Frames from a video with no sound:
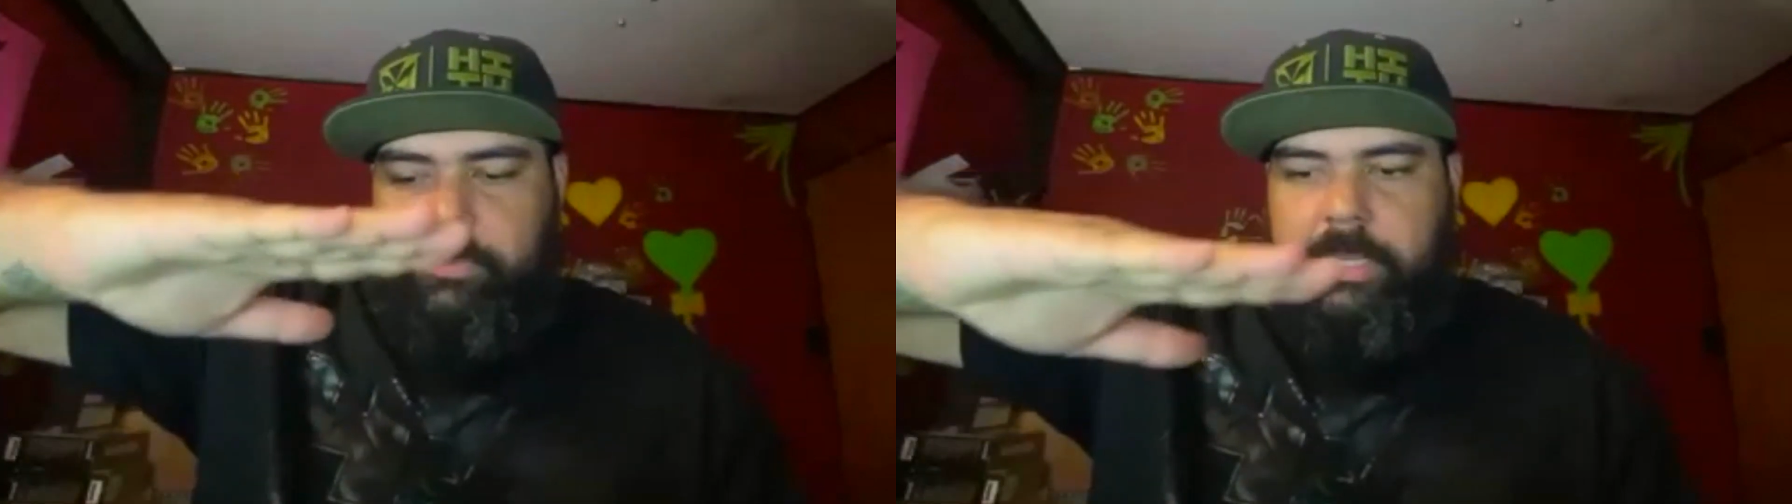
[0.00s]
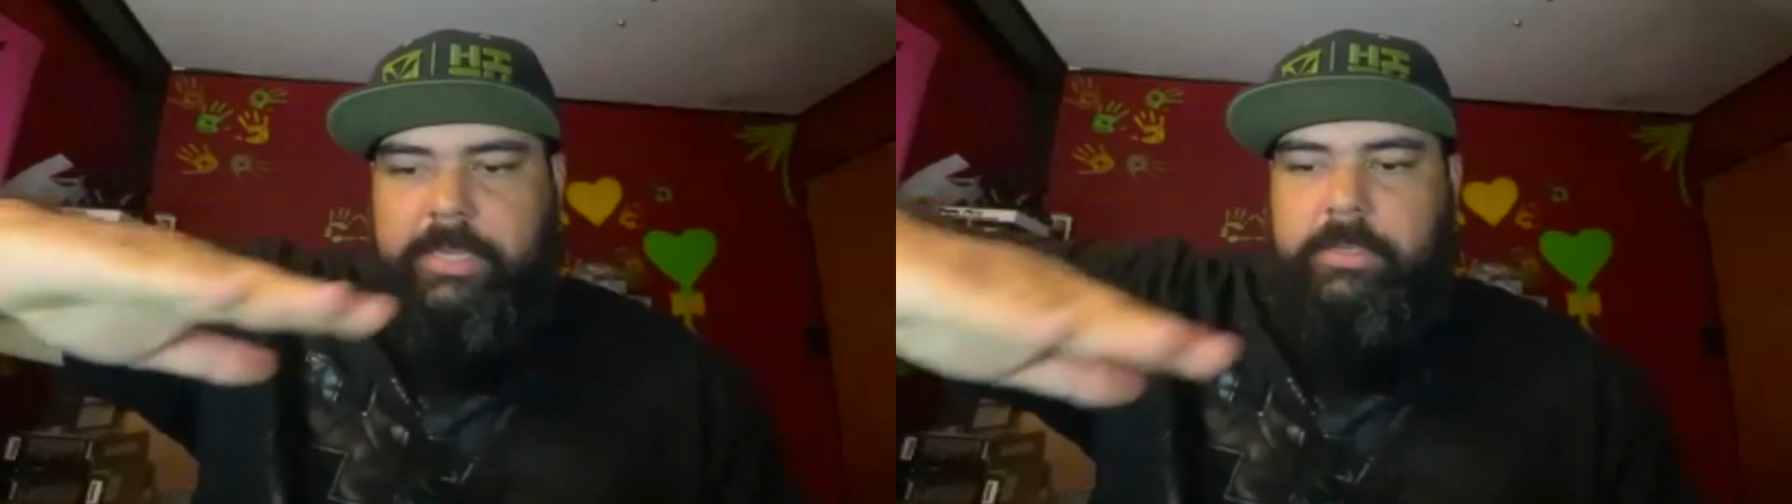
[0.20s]

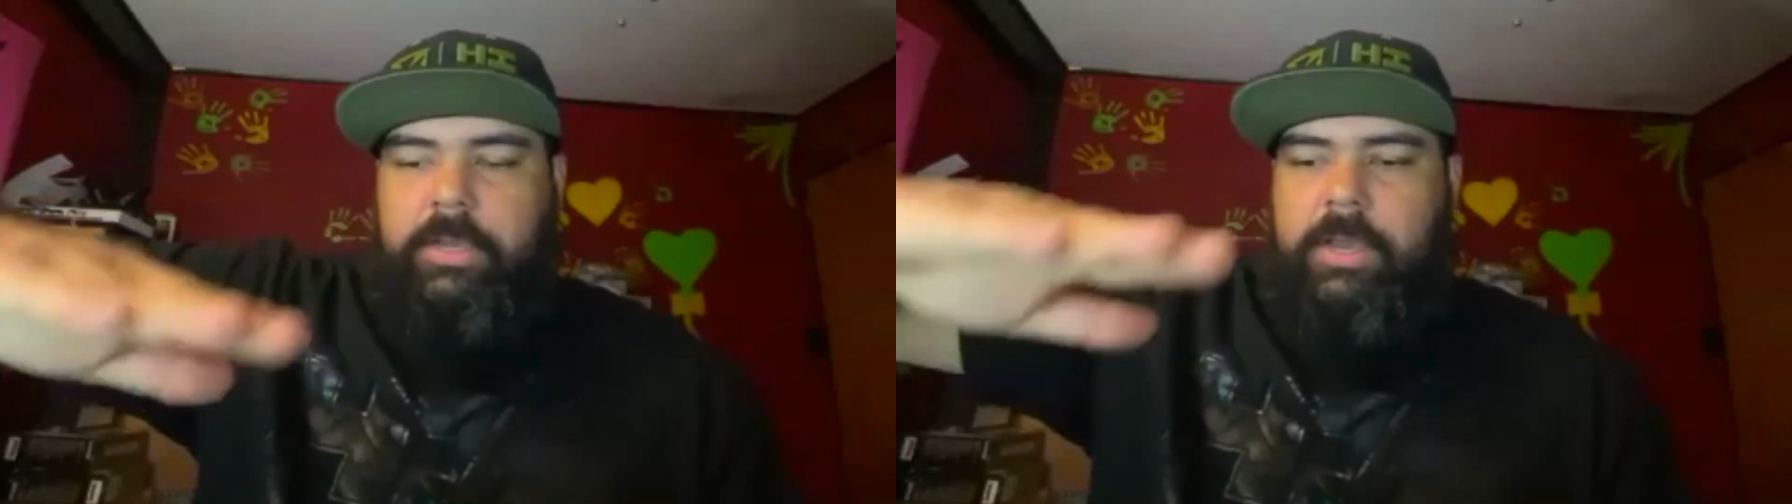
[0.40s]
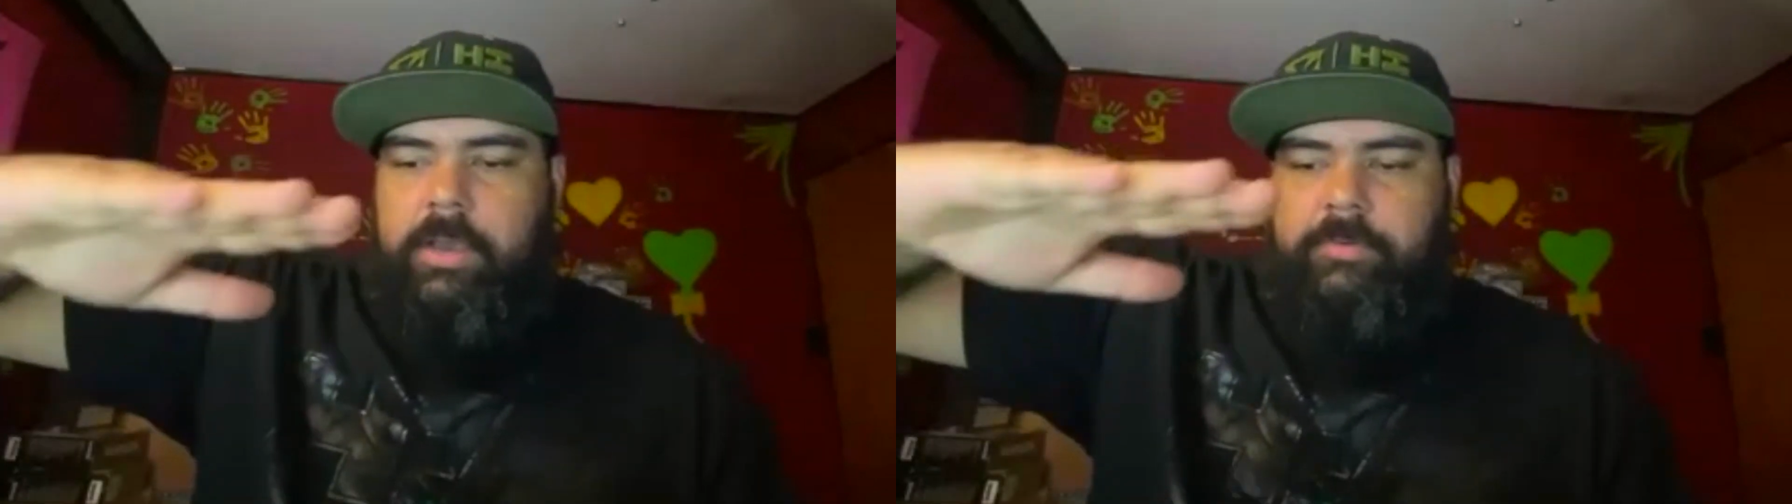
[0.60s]
like
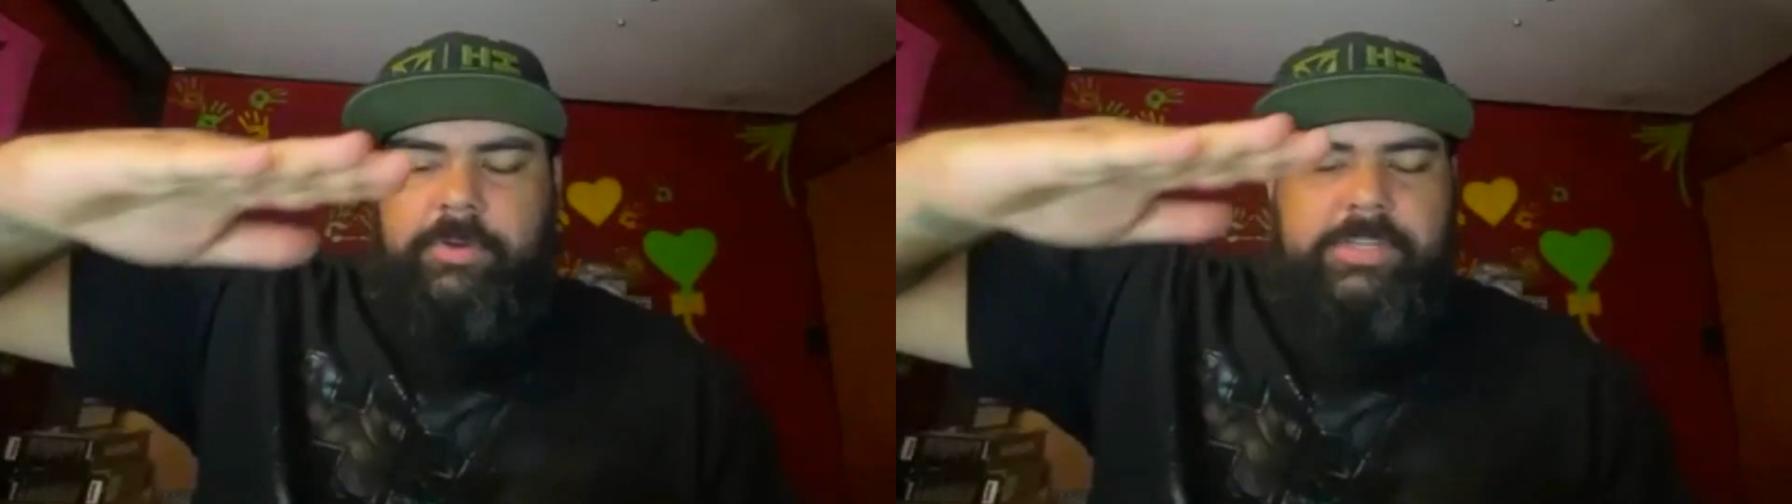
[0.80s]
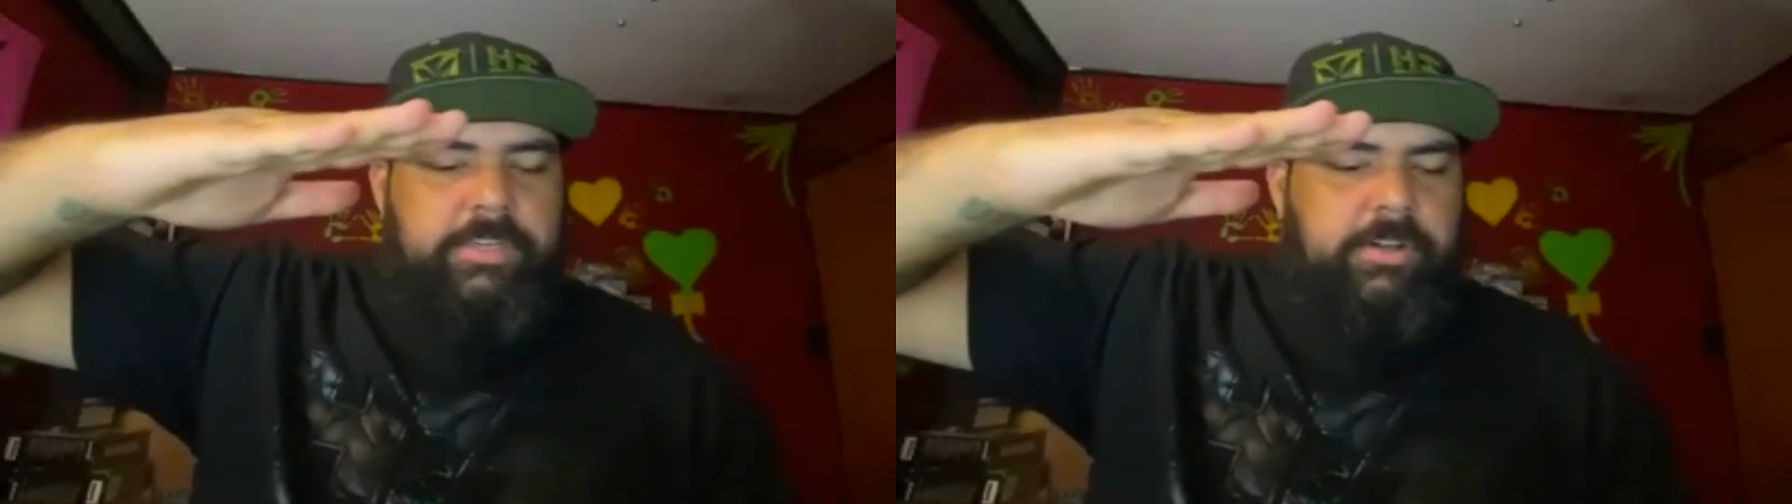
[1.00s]

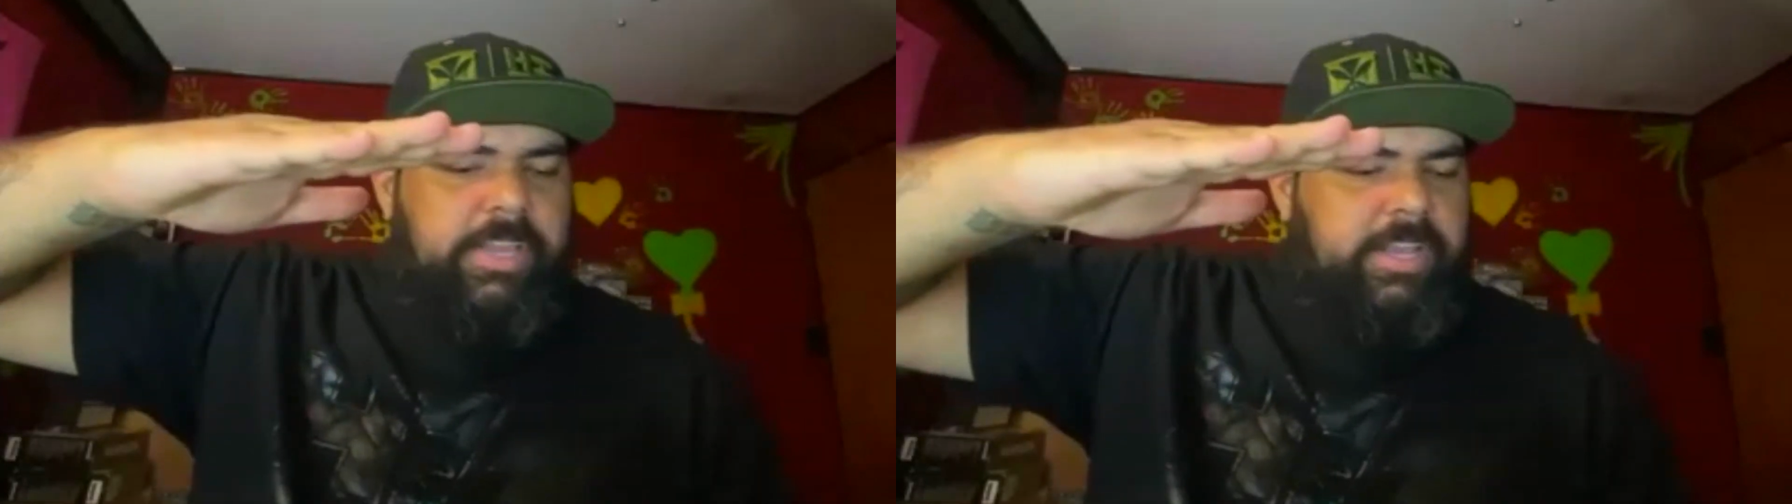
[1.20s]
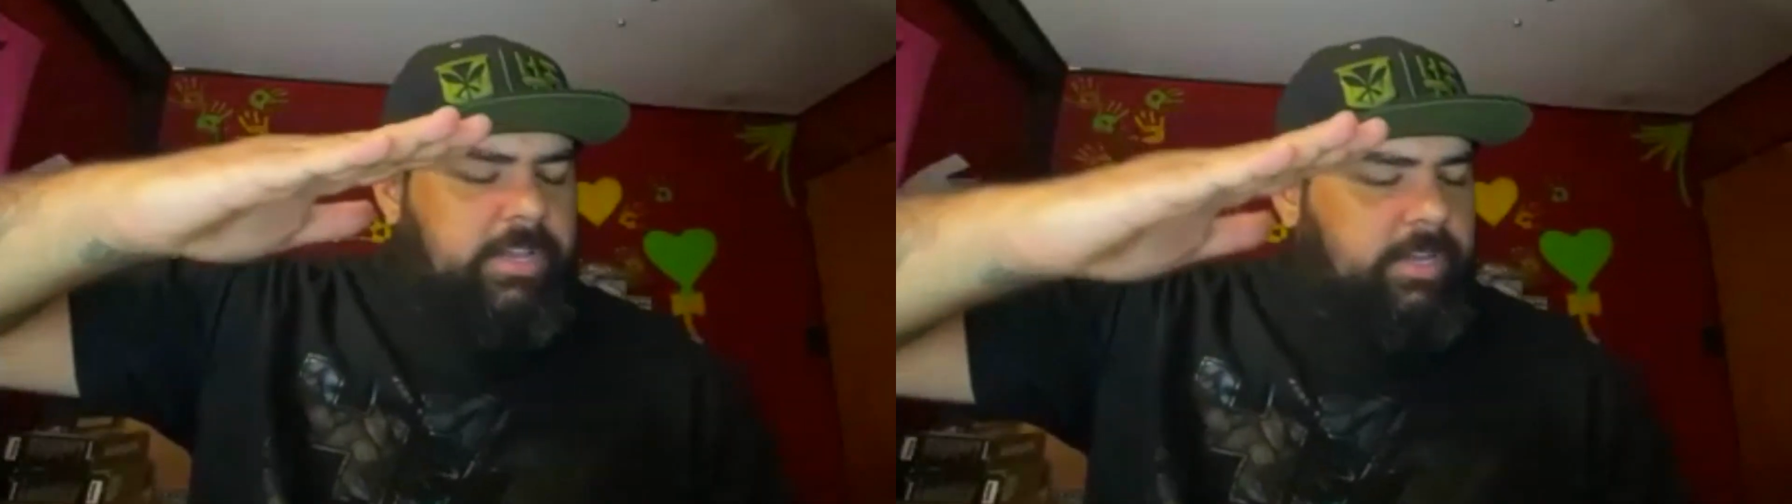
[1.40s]
what is it called?